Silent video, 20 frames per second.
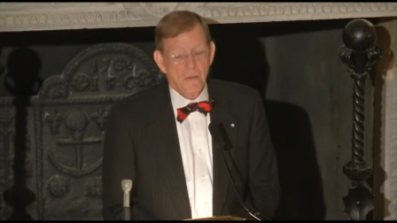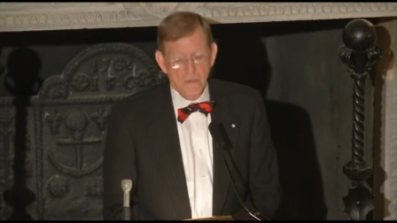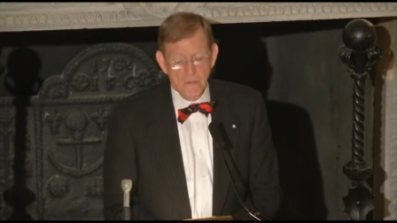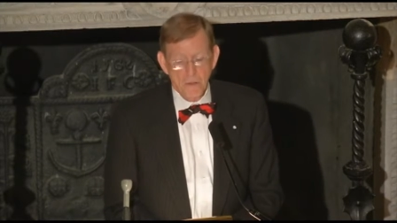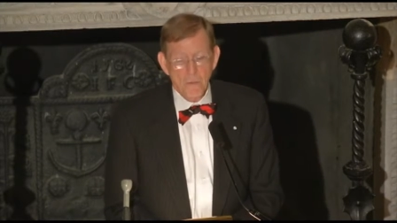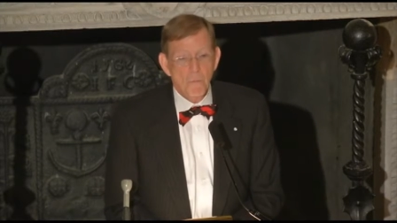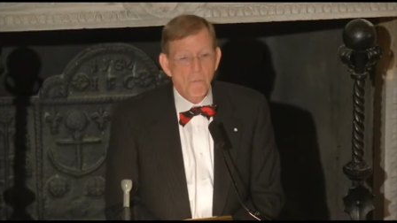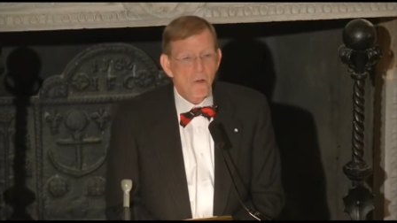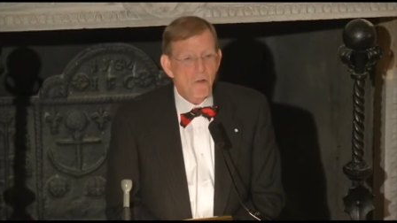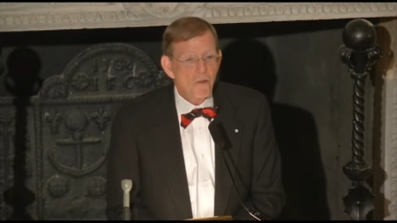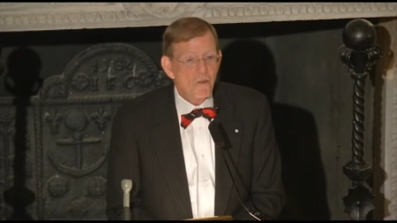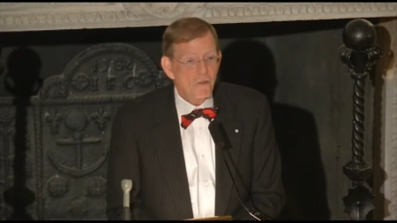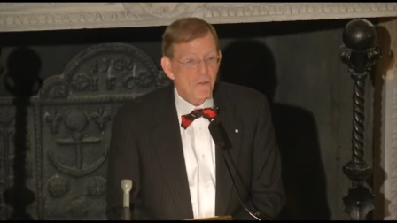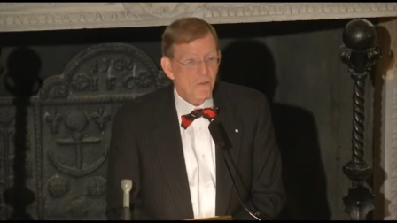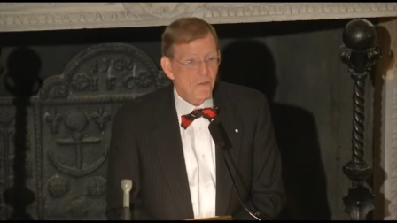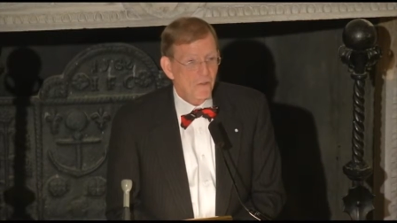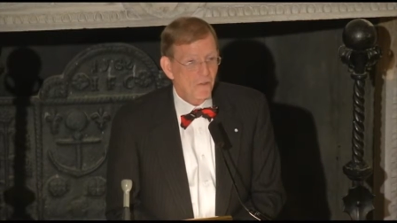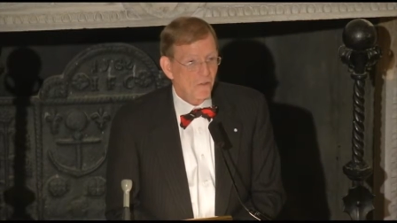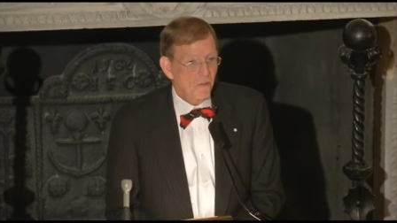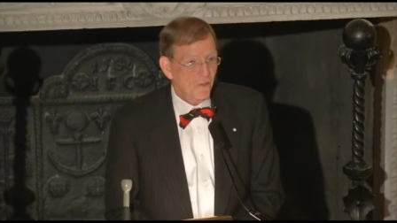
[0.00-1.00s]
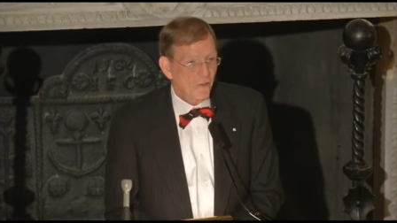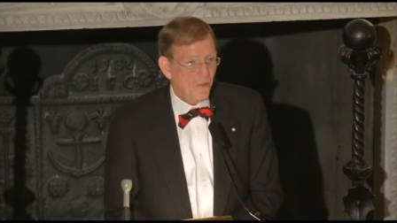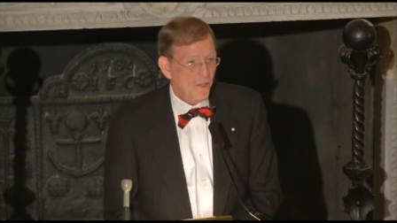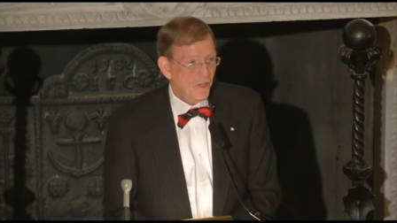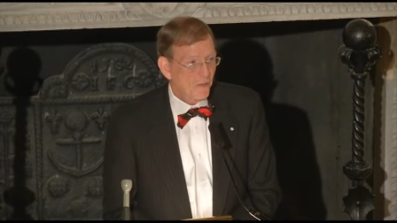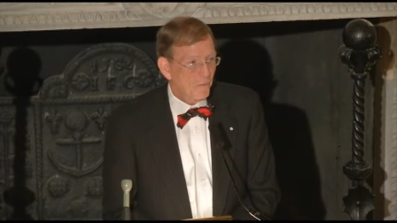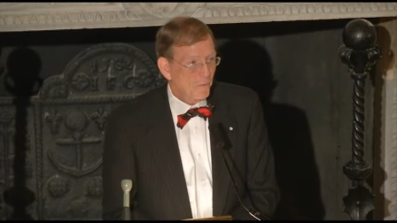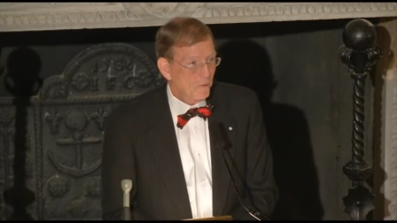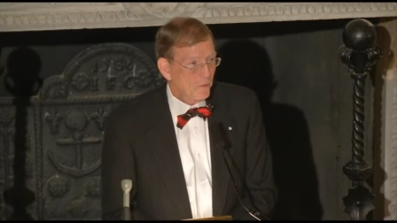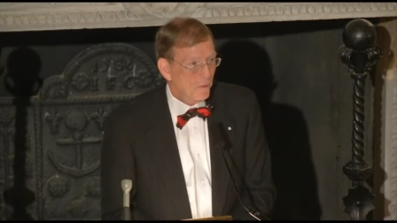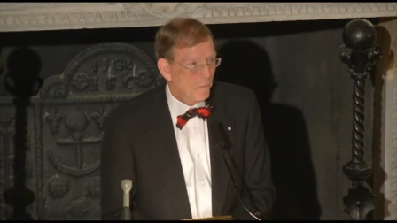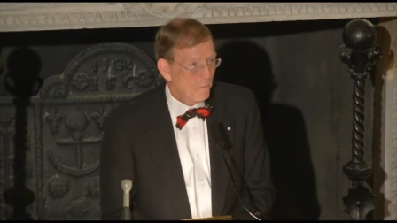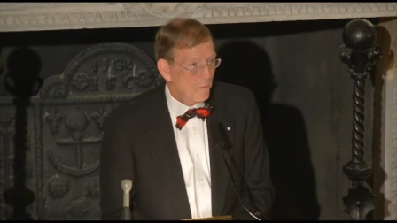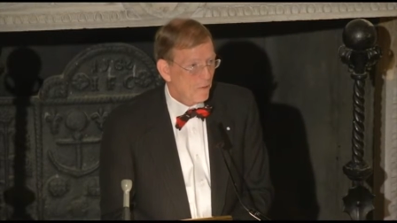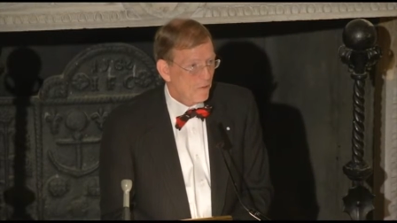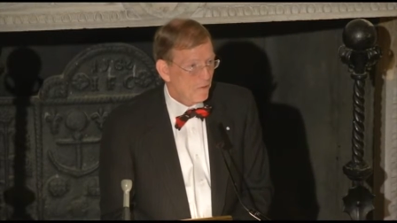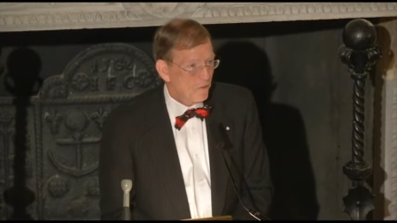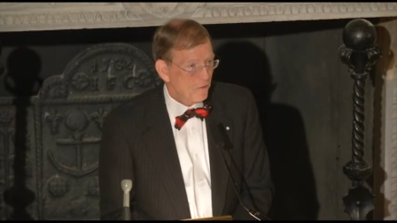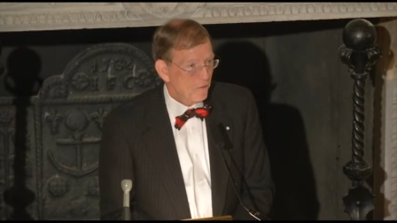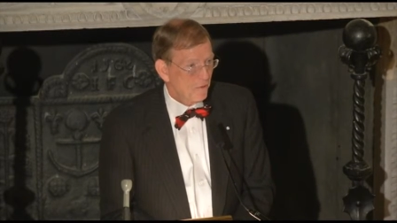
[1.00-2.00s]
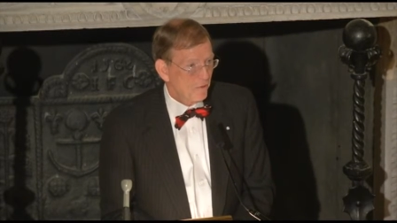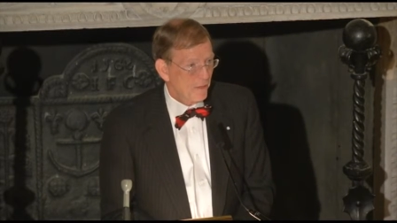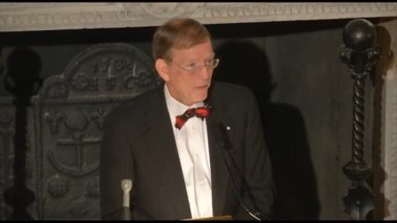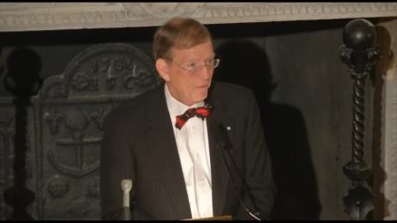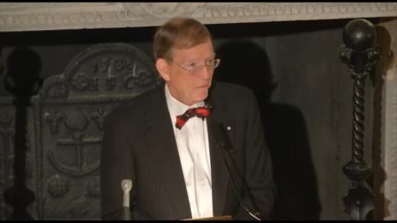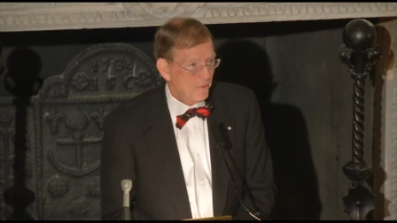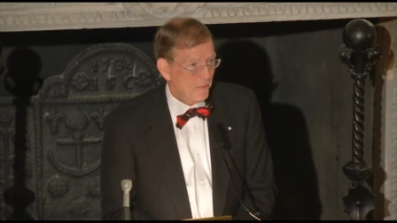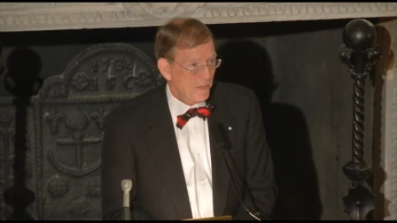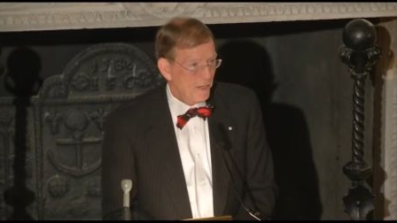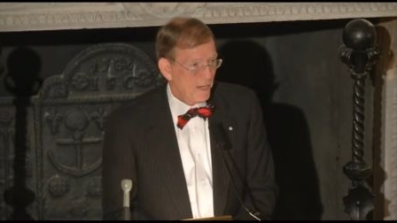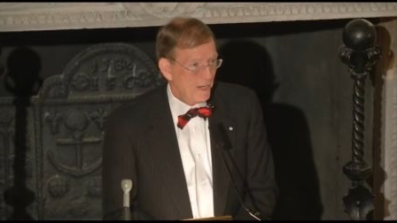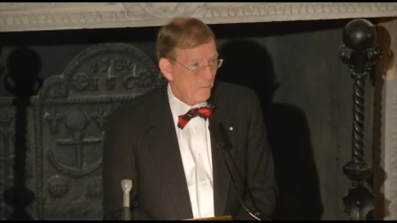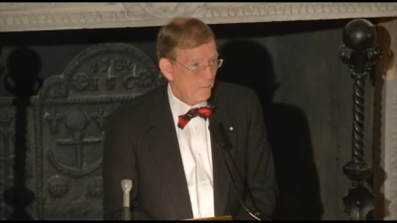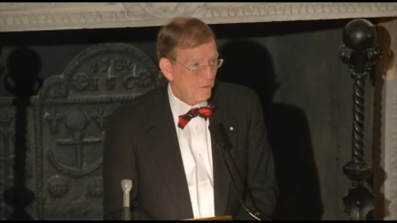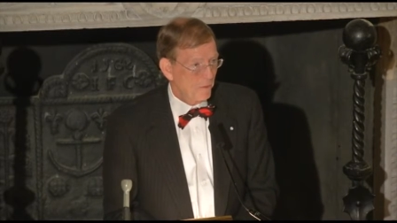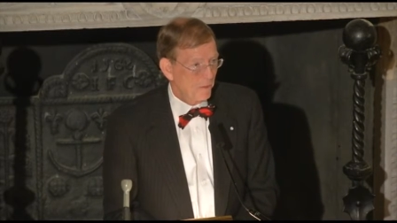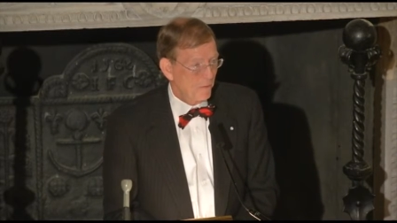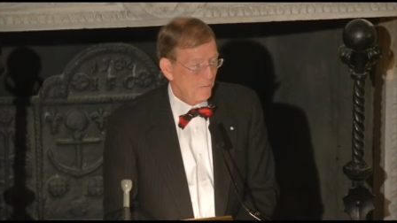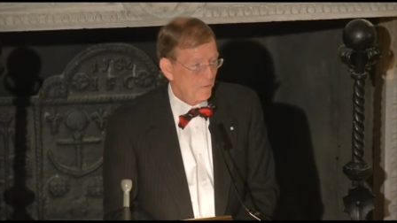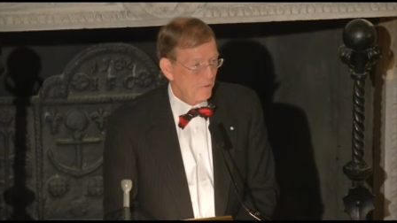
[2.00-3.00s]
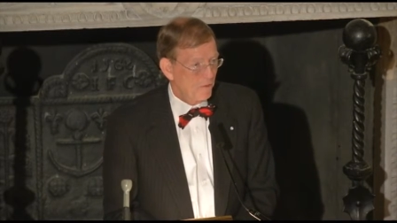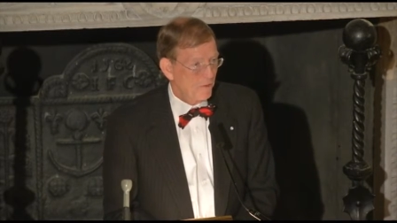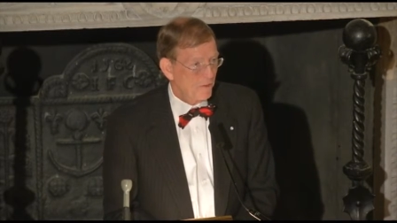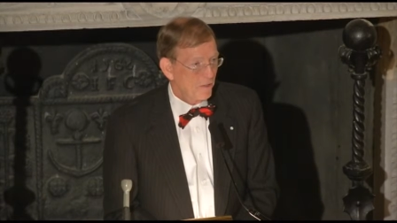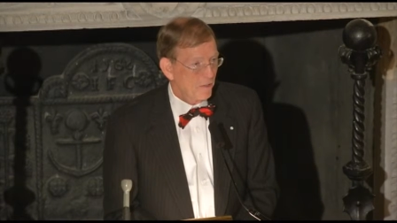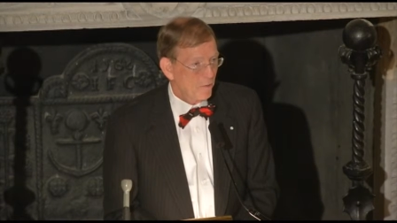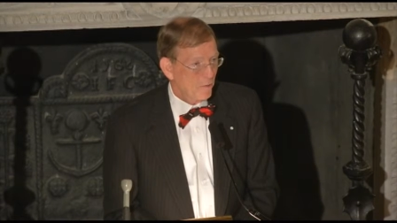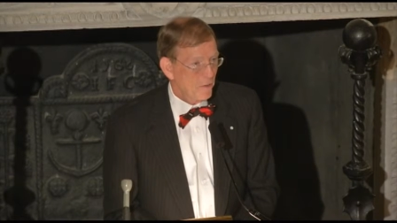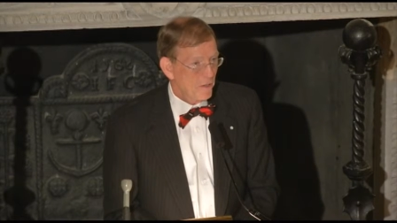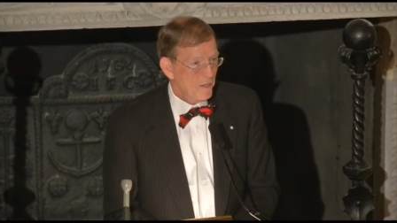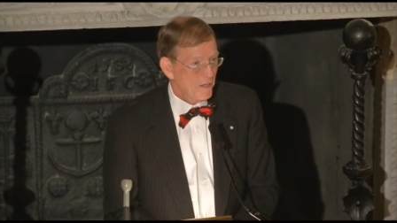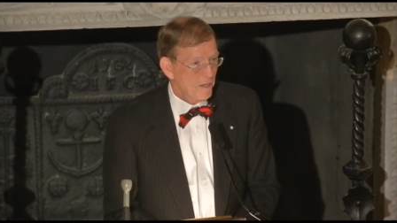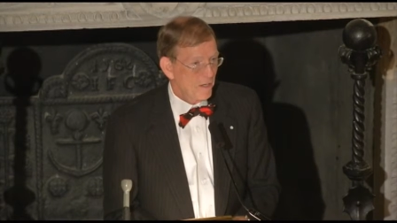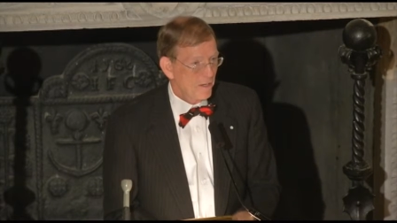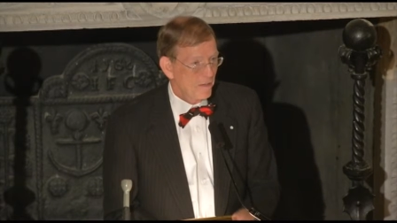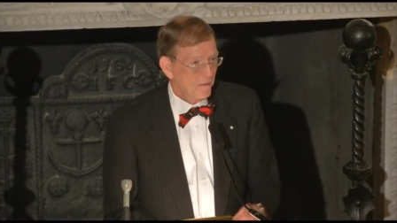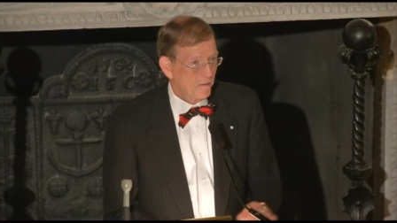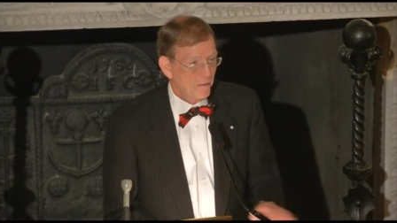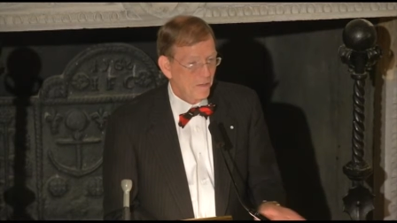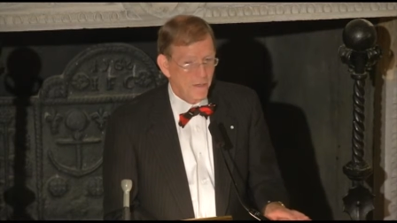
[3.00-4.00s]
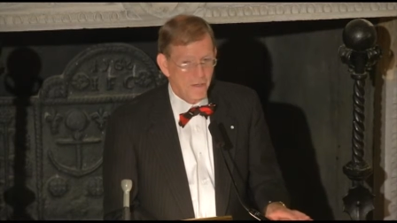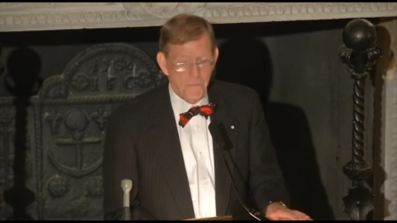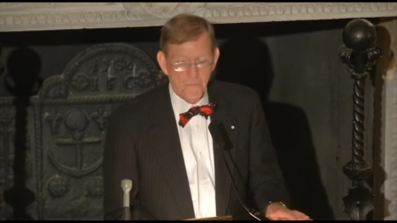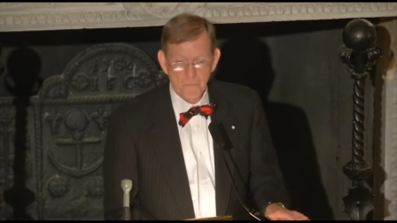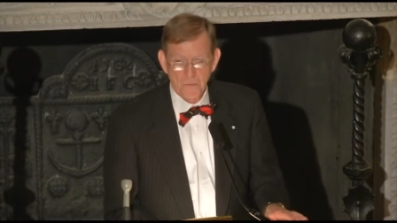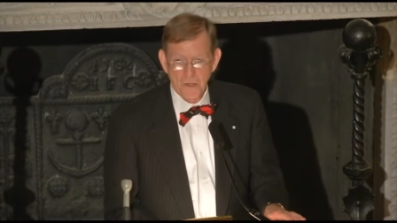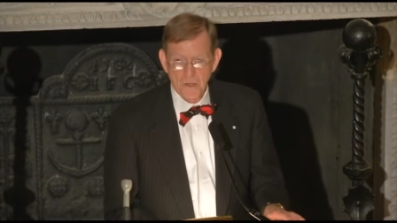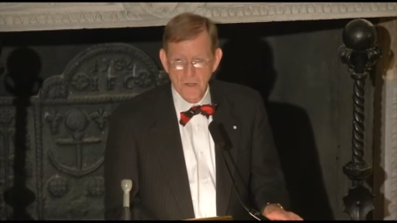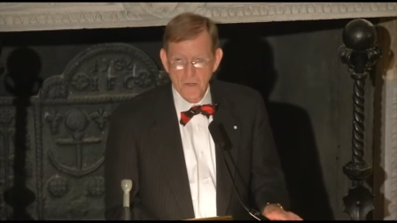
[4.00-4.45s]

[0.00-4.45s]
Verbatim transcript: commotions, successful commotions after Camden and Fishing Creek, is that